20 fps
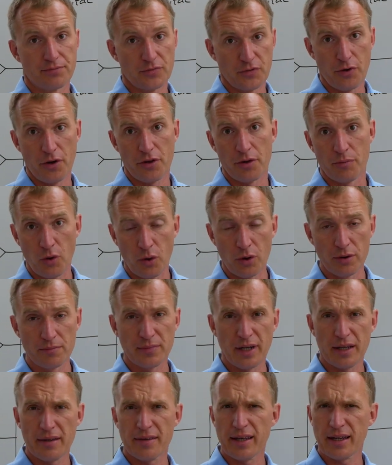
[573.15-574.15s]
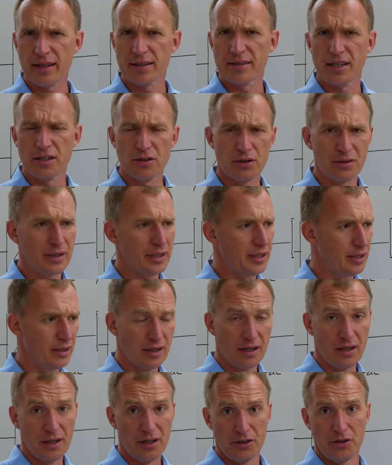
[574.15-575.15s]
Furthermore, I think I said it already,
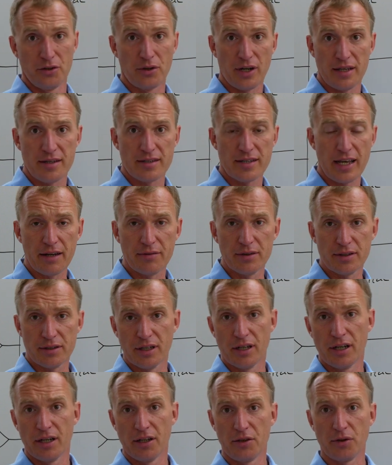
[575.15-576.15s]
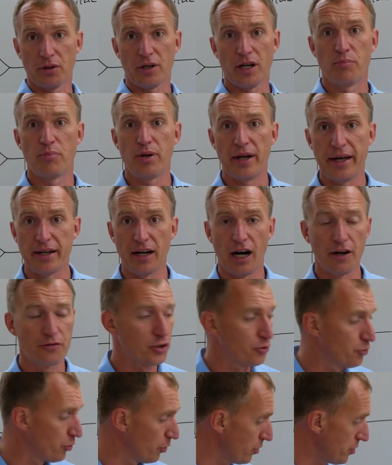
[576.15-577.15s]
you can save it, you can play it
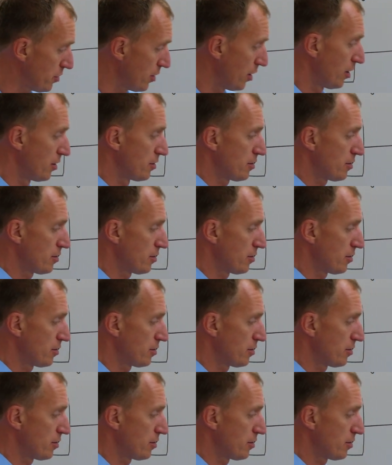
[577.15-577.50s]
afterwards.